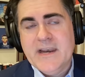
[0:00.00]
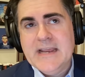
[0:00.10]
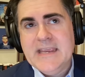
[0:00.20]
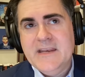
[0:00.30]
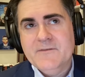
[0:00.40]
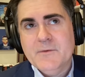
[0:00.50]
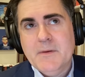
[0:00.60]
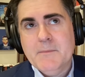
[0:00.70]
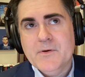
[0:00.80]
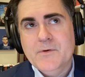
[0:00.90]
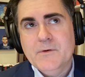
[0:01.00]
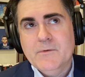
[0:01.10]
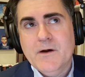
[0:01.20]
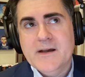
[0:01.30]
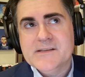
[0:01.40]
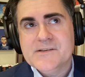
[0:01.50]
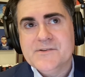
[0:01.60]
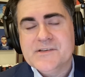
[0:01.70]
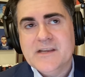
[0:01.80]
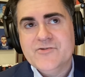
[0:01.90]
and I can't even remember who it was, who
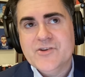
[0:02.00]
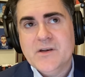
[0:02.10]
said,